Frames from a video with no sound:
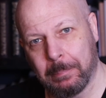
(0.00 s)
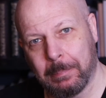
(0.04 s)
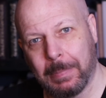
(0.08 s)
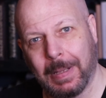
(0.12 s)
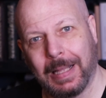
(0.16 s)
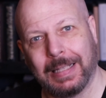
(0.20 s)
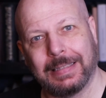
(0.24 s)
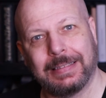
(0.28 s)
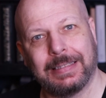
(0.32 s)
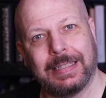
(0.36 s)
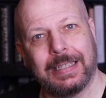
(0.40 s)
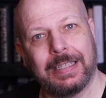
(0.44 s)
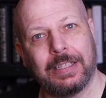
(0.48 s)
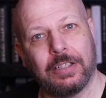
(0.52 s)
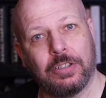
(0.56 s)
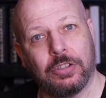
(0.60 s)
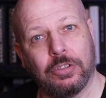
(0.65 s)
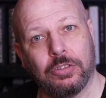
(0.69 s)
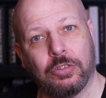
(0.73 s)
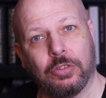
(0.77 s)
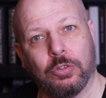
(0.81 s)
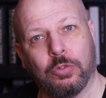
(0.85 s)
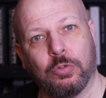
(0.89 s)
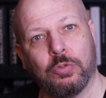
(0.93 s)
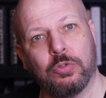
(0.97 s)
But it
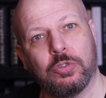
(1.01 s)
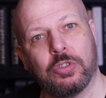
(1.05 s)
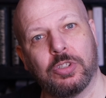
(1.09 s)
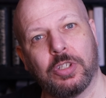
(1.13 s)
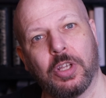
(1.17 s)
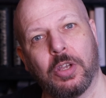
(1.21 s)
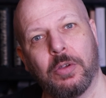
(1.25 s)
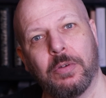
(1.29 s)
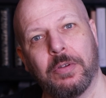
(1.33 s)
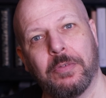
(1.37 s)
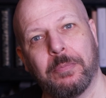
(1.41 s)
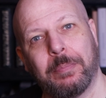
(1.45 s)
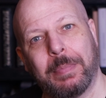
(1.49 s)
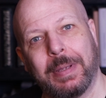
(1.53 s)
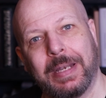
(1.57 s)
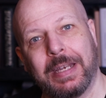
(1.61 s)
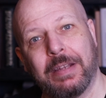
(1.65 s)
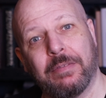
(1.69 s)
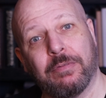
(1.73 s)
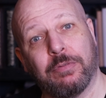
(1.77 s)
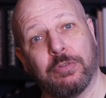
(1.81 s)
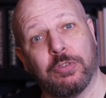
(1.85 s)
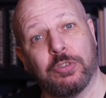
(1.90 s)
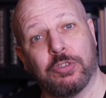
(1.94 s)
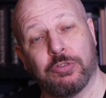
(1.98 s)
could also have been
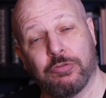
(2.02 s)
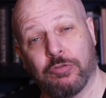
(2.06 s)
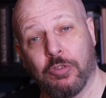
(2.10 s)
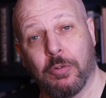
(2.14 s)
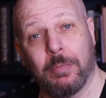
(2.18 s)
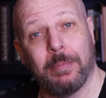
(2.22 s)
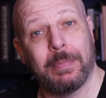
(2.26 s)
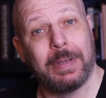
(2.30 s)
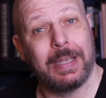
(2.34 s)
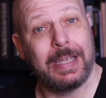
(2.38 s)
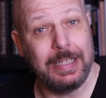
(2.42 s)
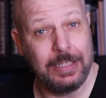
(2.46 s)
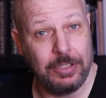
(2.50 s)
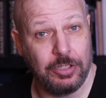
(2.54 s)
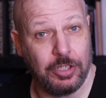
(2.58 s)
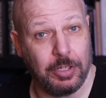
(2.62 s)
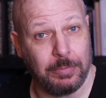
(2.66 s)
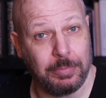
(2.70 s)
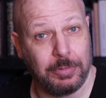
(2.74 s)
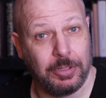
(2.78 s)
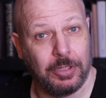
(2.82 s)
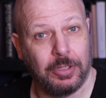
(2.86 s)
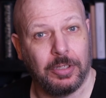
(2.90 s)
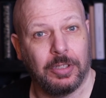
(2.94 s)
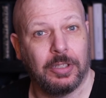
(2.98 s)
influenced from
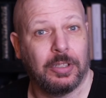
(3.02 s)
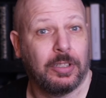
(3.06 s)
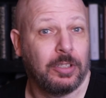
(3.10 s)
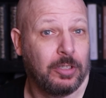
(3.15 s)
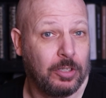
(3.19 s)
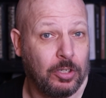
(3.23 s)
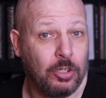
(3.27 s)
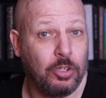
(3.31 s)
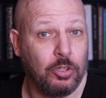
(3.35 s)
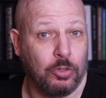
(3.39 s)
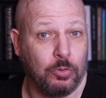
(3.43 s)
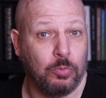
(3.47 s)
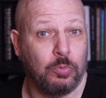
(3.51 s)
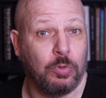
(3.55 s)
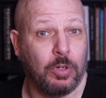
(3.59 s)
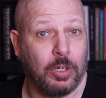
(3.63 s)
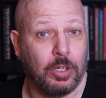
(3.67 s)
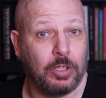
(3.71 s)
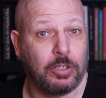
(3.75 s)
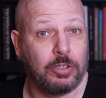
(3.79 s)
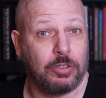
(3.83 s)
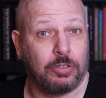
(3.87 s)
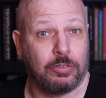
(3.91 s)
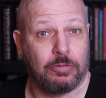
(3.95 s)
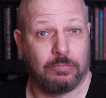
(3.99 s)
Egypt, who
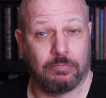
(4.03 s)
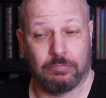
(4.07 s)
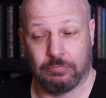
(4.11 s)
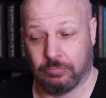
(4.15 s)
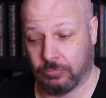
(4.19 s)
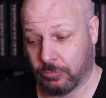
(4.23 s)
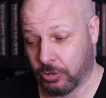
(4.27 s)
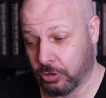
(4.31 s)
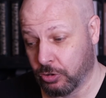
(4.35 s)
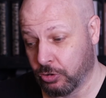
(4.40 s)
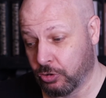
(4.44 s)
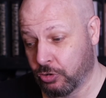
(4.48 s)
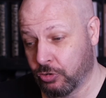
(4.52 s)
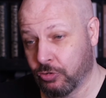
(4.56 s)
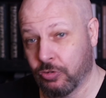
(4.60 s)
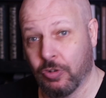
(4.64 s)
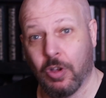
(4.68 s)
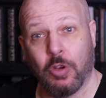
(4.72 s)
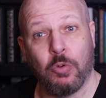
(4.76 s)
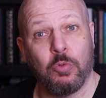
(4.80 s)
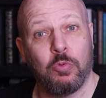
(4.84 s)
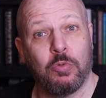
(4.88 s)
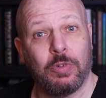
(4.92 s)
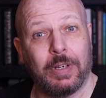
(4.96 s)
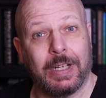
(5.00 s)
were
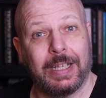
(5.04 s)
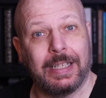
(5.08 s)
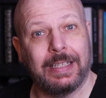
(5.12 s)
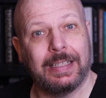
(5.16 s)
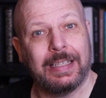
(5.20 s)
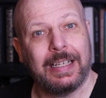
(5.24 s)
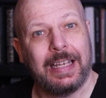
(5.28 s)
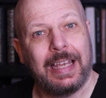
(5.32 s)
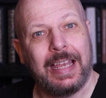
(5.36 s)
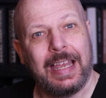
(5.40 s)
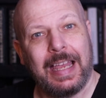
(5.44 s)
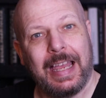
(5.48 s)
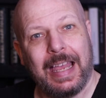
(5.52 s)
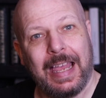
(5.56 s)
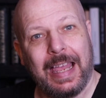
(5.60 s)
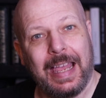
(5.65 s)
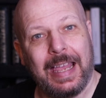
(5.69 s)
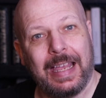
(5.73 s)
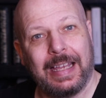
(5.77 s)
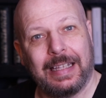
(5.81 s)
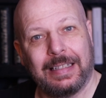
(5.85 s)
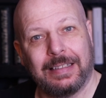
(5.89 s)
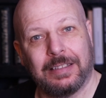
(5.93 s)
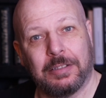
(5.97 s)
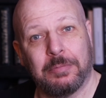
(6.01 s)
controlling
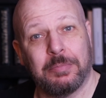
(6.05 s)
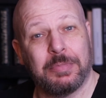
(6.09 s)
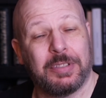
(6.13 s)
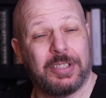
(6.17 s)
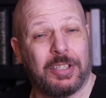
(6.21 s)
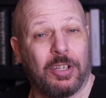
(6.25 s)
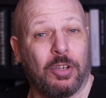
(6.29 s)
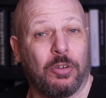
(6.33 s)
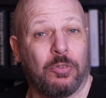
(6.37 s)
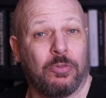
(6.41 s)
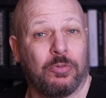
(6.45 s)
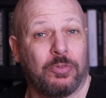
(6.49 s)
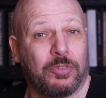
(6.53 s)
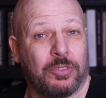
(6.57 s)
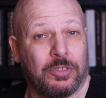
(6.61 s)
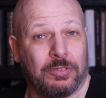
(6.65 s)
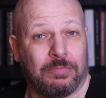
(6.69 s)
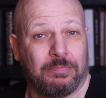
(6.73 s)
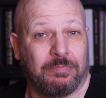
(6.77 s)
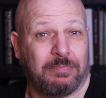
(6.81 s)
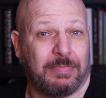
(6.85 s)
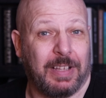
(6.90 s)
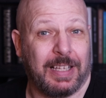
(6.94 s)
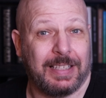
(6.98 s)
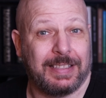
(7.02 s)
and themselves
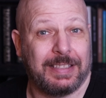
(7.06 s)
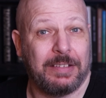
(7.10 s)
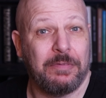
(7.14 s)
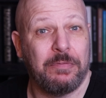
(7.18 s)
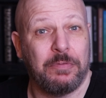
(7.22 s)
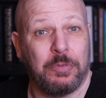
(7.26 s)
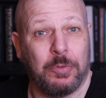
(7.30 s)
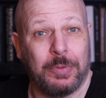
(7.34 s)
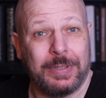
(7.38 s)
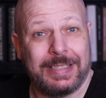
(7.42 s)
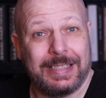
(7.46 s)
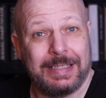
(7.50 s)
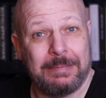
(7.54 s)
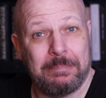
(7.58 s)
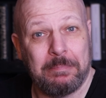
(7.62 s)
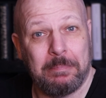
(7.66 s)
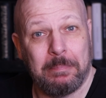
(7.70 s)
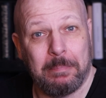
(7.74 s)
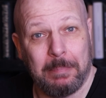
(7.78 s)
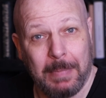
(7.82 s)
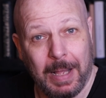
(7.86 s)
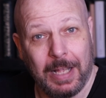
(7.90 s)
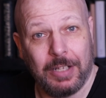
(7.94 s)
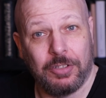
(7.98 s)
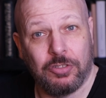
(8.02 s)
thus
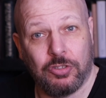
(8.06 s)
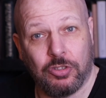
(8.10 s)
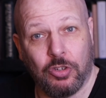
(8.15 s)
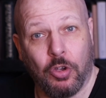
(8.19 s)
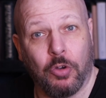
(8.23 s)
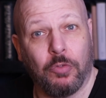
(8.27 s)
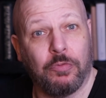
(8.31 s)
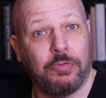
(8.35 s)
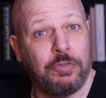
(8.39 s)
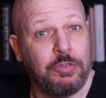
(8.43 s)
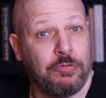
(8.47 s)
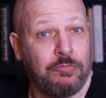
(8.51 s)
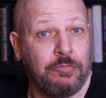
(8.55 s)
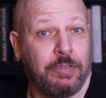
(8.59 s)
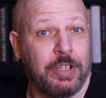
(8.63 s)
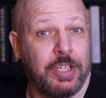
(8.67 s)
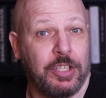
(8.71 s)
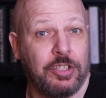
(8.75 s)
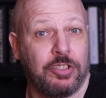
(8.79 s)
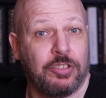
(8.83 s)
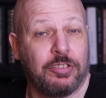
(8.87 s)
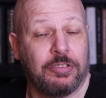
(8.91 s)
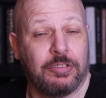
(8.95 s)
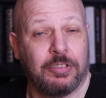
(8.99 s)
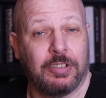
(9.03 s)
influencing much of the
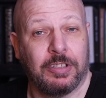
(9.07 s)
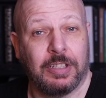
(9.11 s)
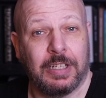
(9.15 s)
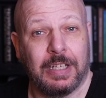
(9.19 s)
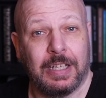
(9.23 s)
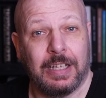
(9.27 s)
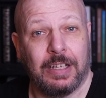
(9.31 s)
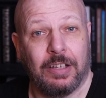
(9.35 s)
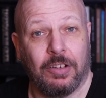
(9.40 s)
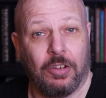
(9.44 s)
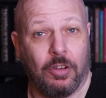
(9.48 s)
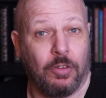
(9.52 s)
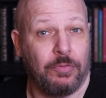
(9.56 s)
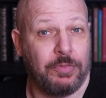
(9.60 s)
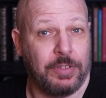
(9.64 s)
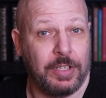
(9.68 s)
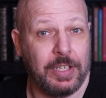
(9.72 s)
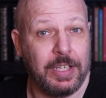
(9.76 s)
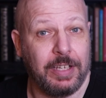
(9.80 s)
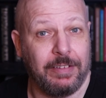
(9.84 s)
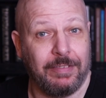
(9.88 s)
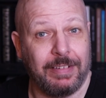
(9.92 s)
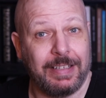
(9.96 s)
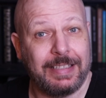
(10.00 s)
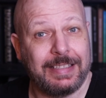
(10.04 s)
region of the
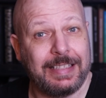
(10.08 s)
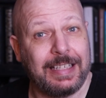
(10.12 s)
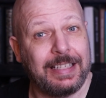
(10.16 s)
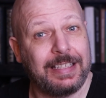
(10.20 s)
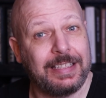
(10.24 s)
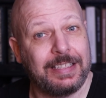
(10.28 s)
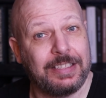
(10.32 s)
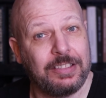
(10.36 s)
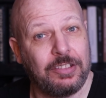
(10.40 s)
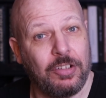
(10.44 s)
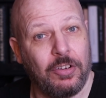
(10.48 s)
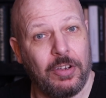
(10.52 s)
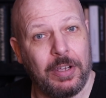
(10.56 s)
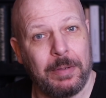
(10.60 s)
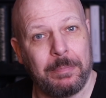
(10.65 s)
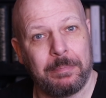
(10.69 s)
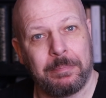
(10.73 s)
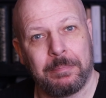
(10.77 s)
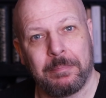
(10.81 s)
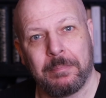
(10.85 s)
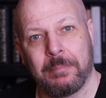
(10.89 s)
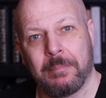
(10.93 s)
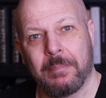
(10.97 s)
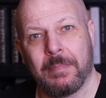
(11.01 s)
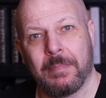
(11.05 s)
Near East at this time.